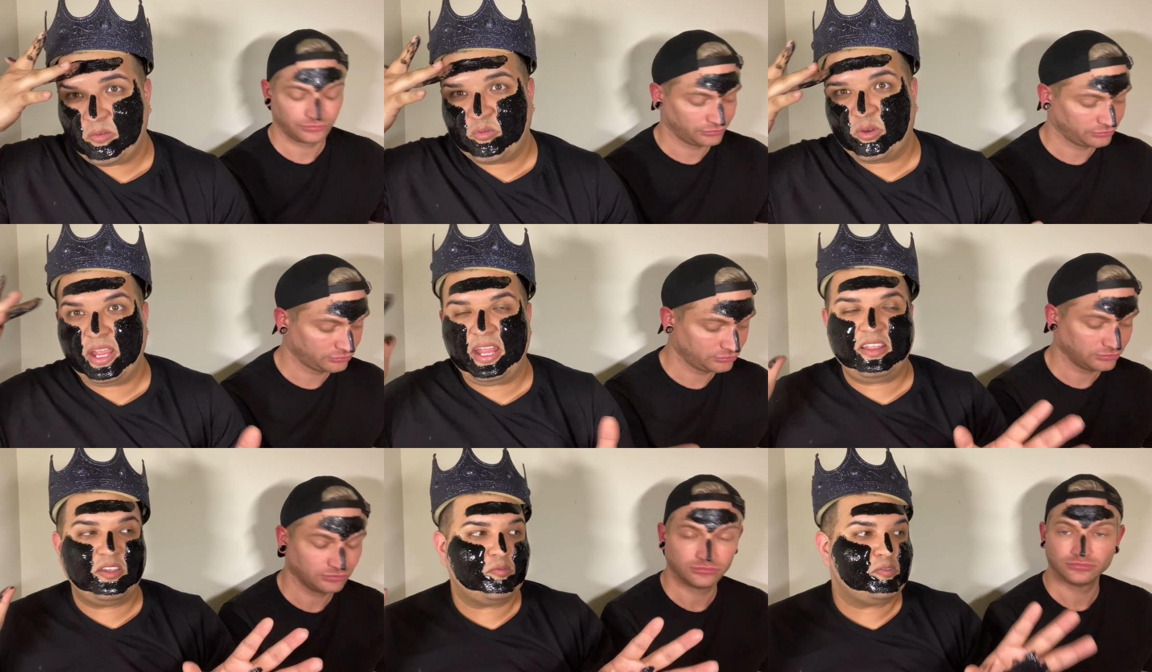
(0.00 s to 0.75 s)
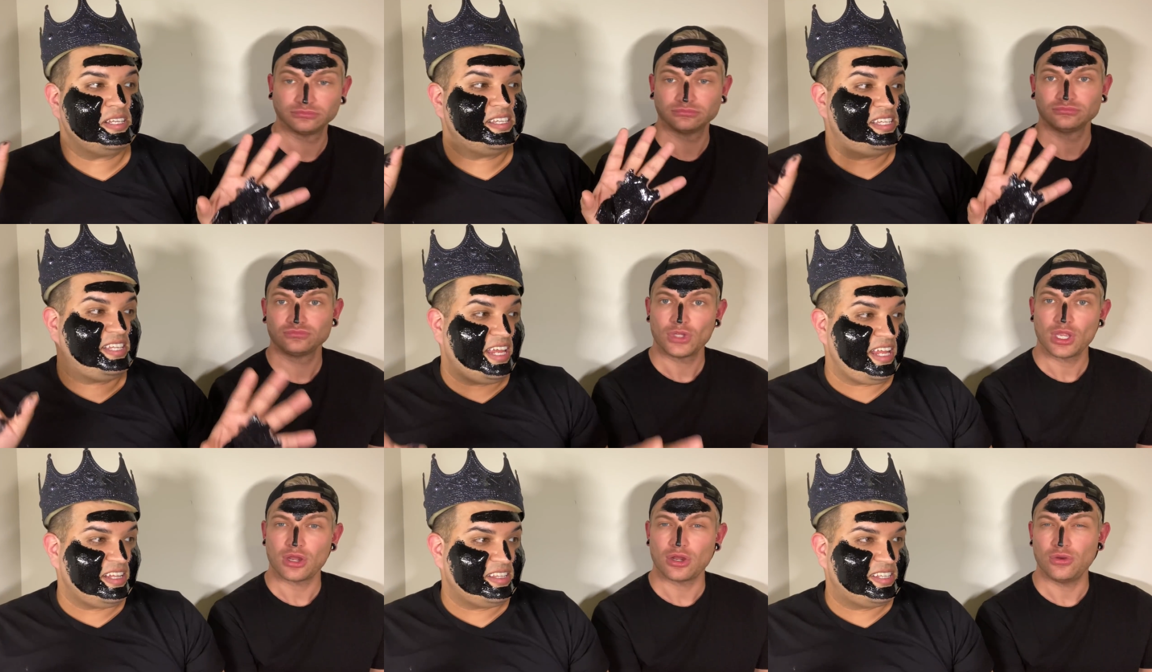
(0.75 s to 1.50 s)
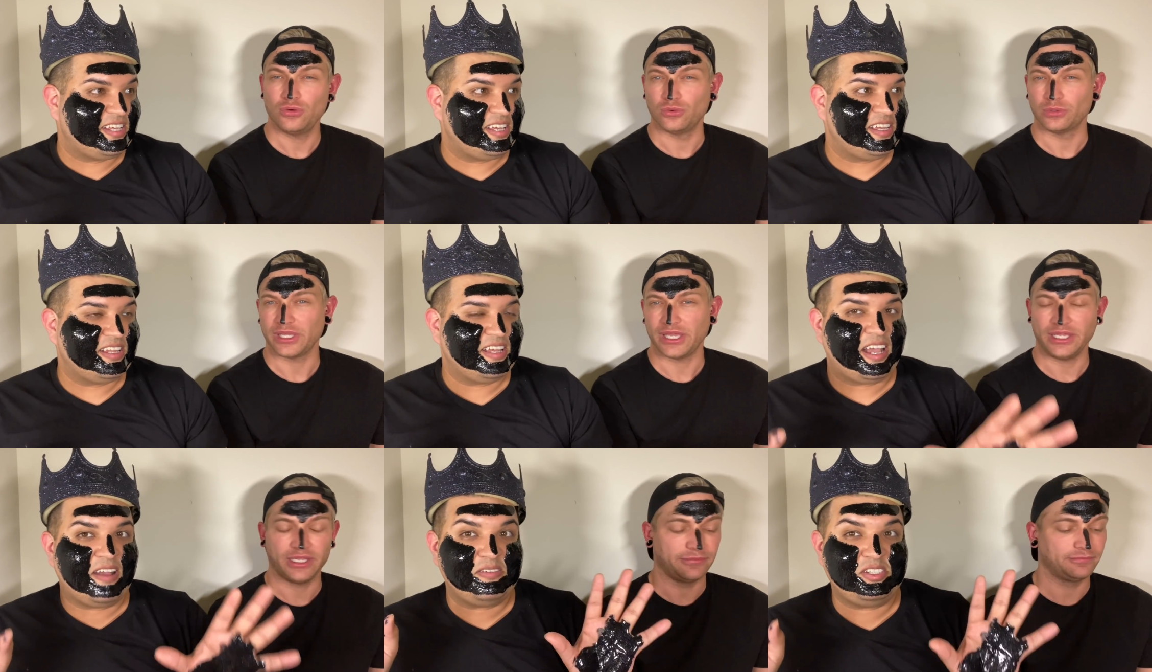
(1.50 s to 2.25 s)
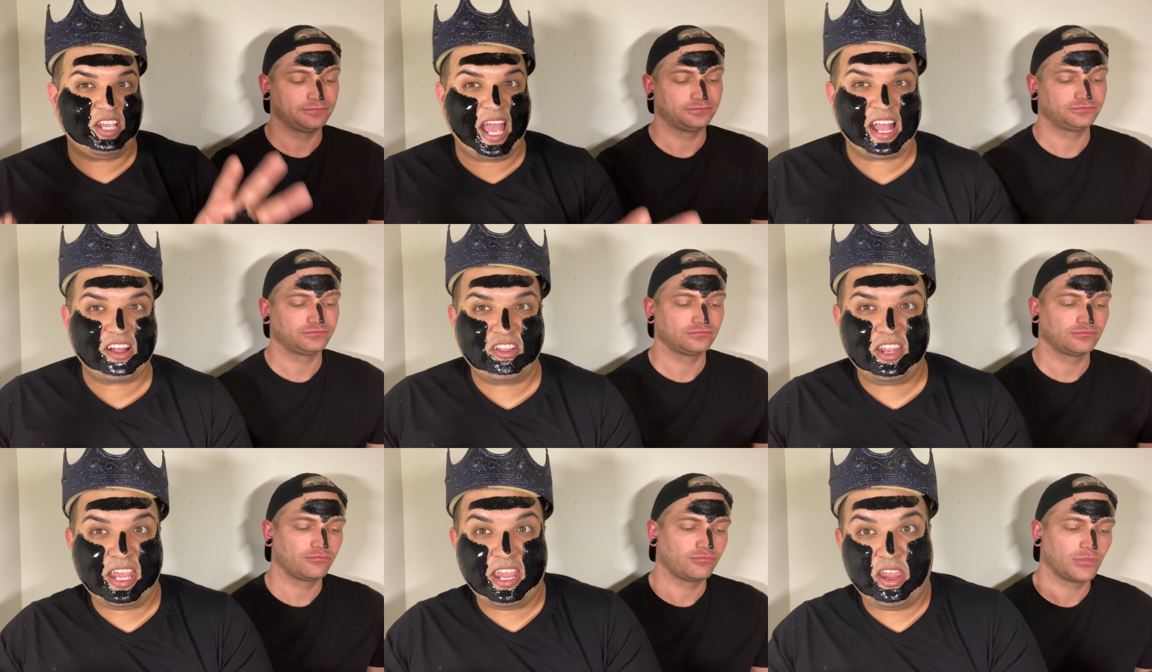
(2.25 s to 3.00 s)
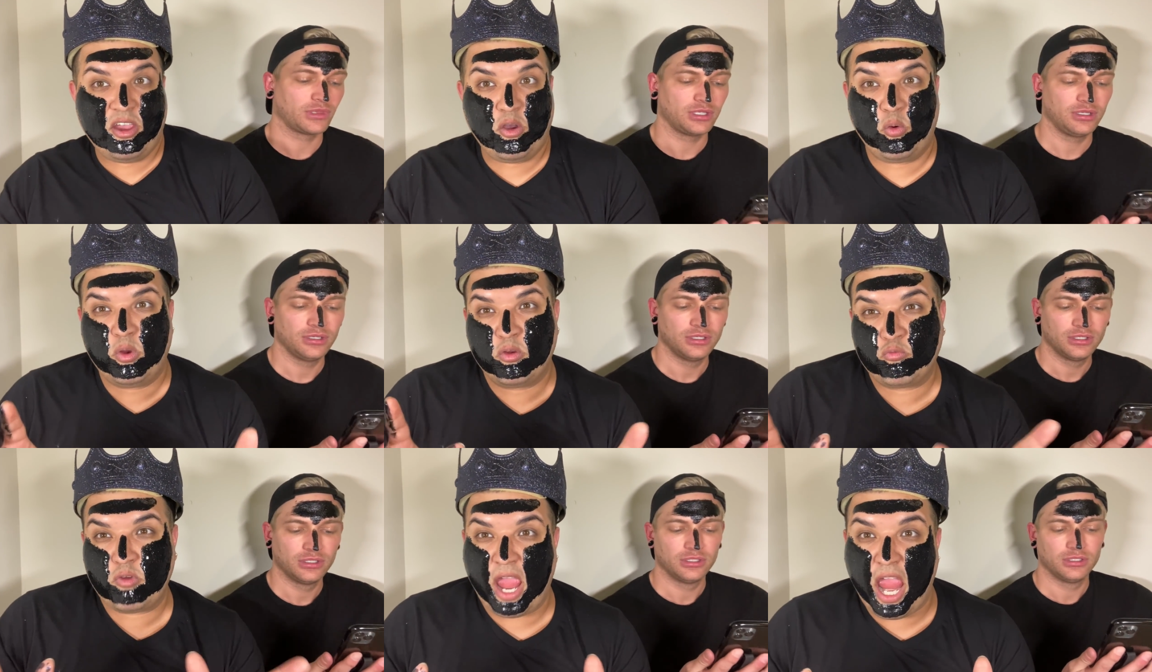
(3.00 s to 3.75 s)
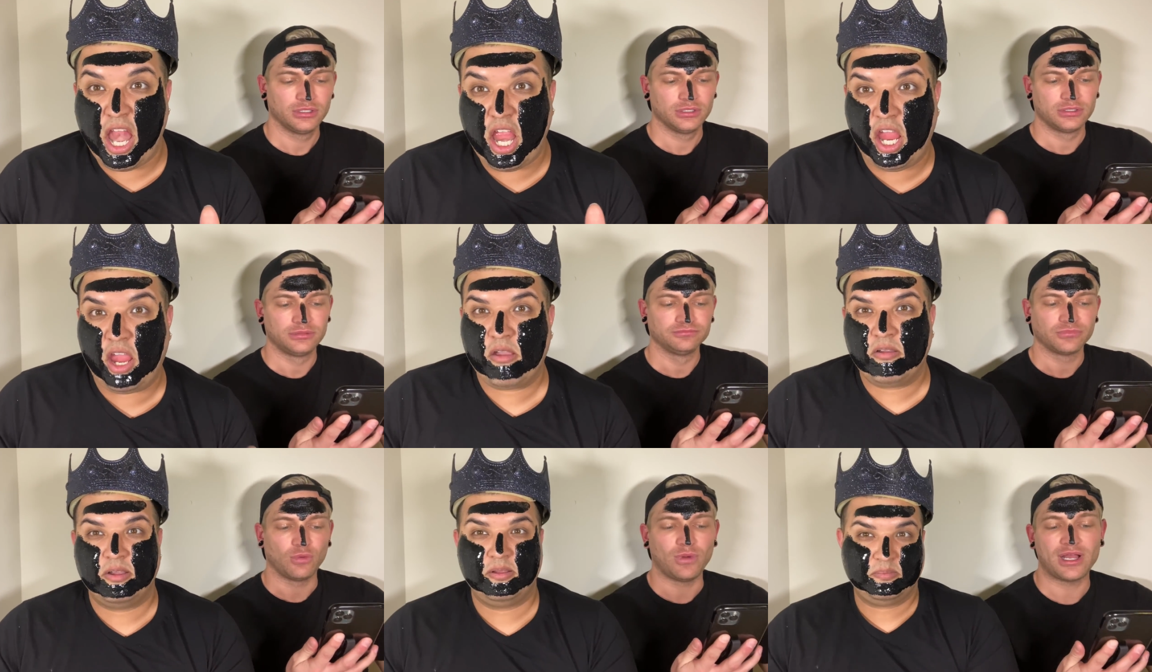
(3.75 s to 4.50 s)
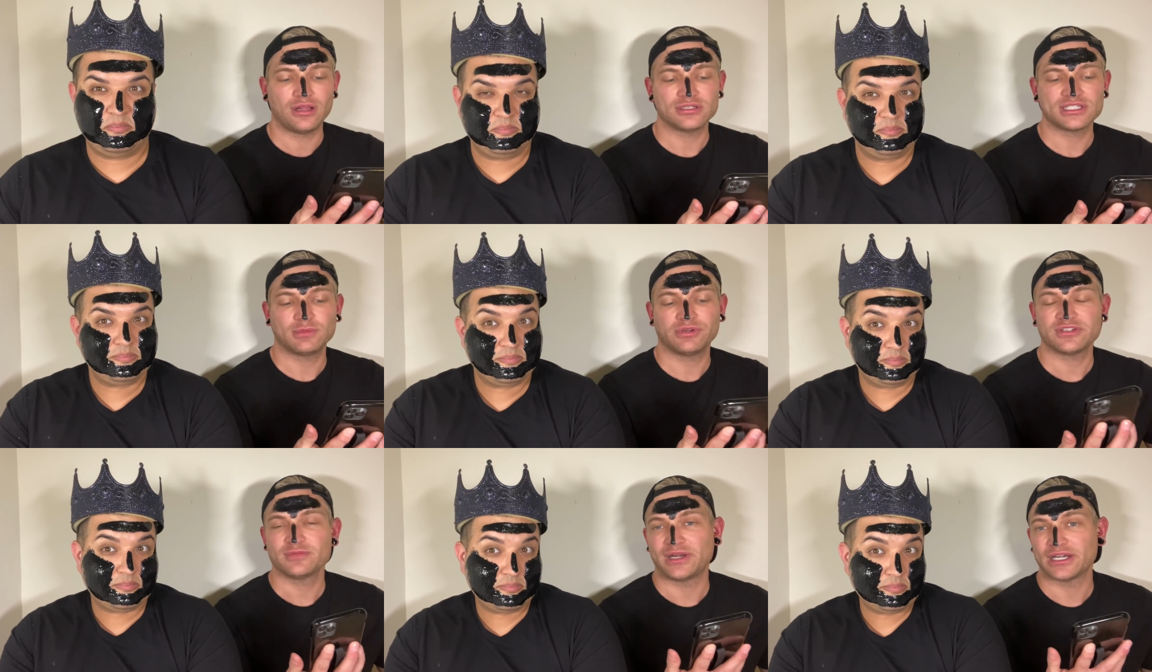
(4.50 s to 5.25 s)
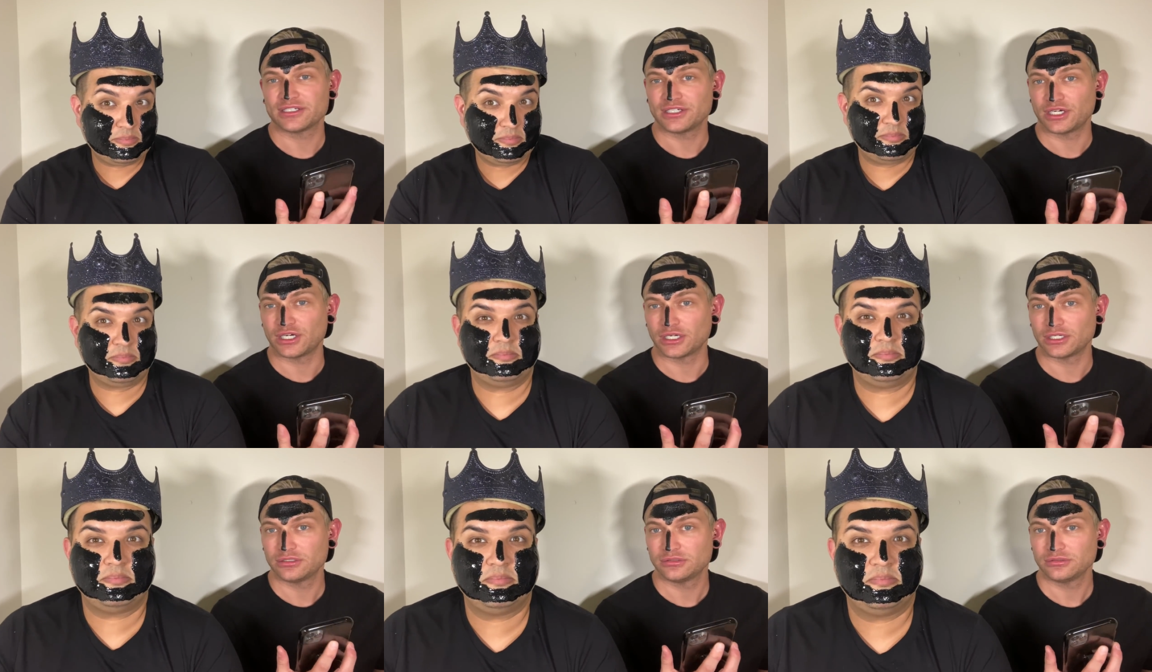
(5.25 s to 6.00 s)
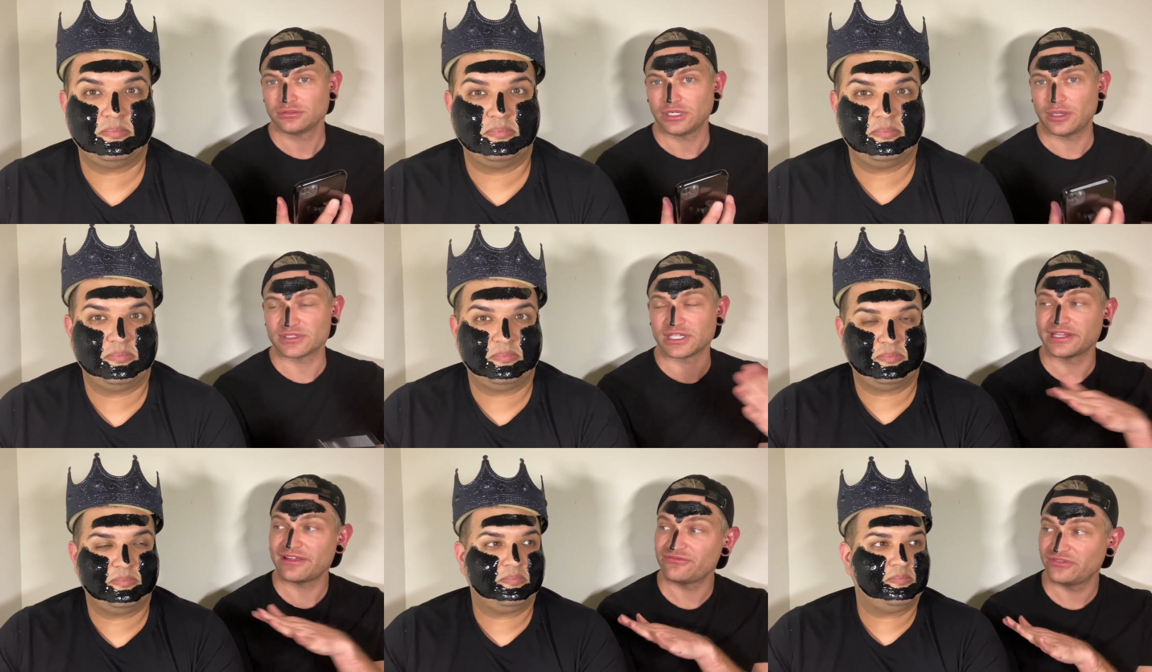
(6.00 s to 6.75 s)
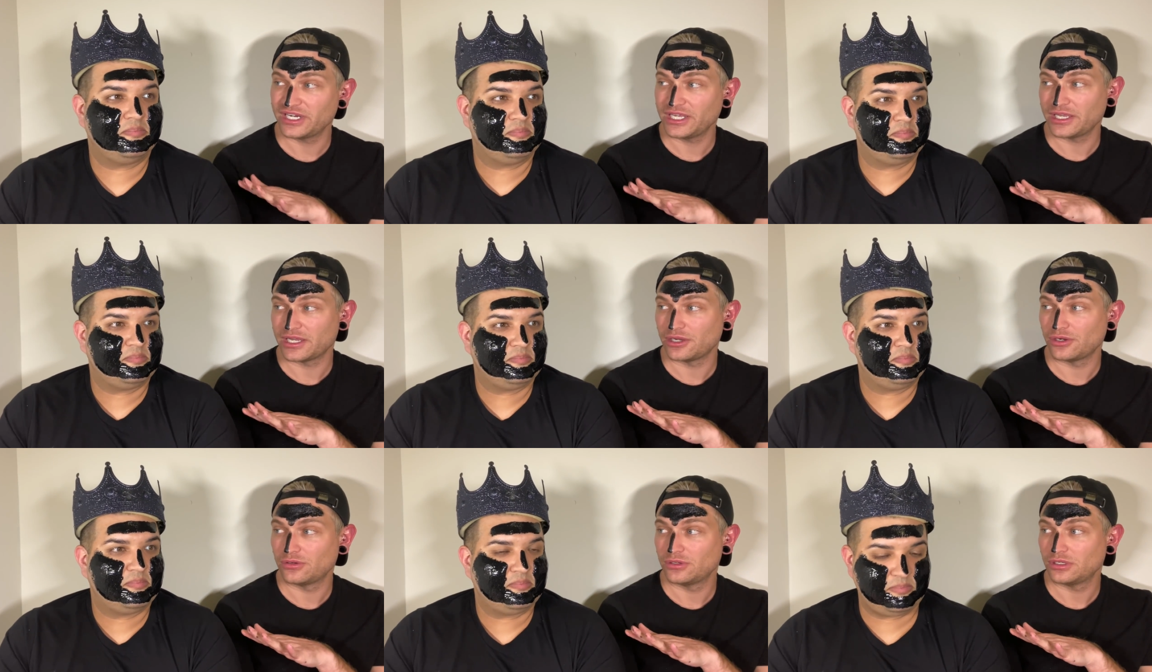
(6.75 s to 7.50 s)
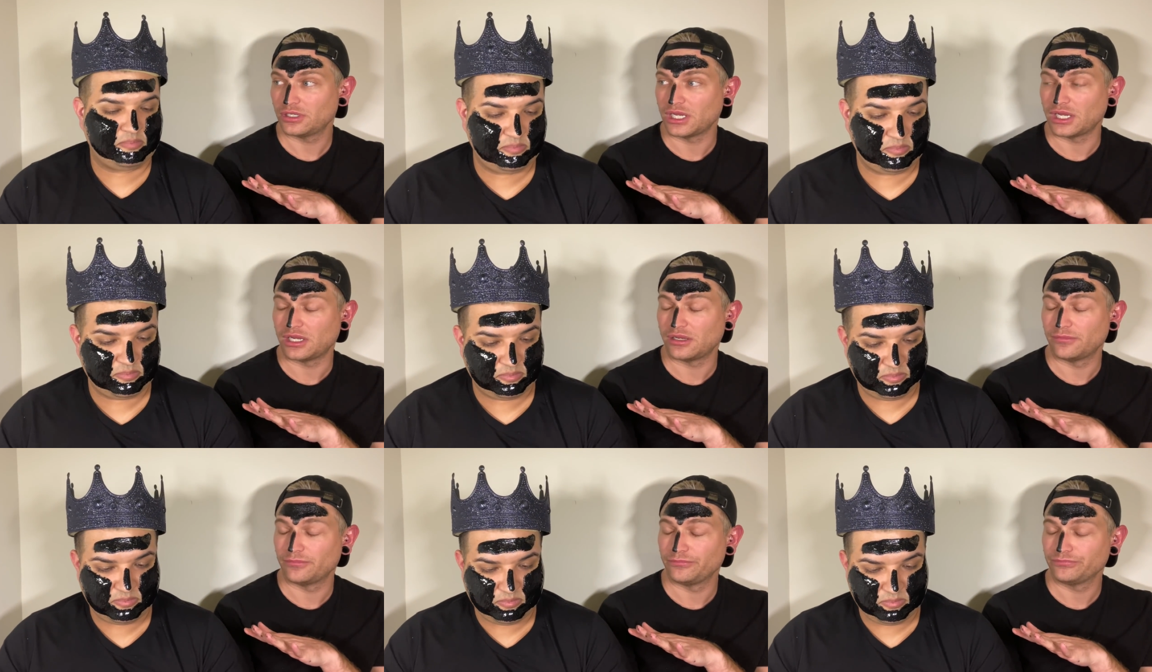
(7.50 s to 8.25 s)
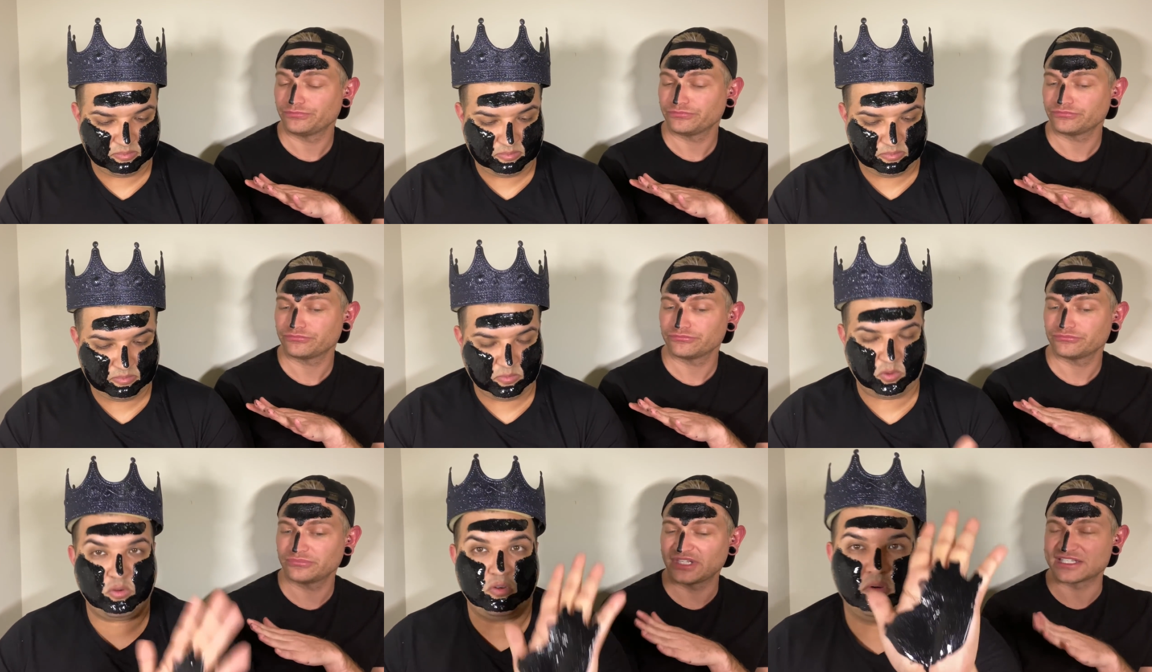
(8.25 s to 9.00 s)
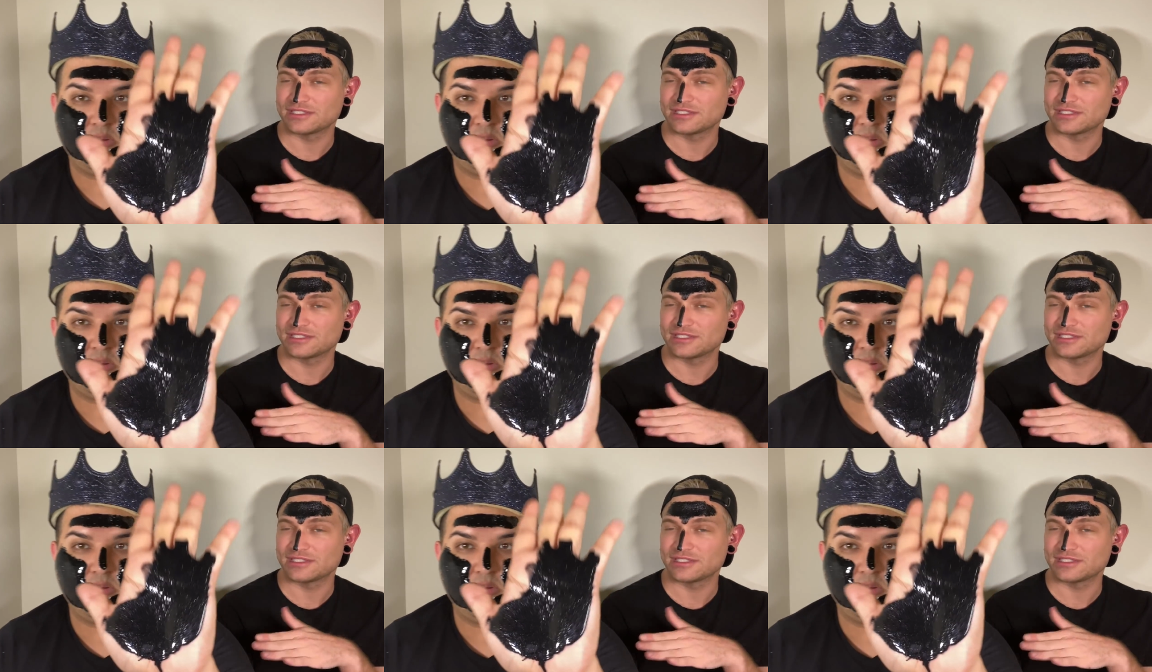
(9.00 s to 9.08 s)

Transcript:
Speaker 1: read the receipt okay. Oh, of Jaclyn Hill with Ray.
Speaker 2: Well, someone responded to her. It was on that video um, that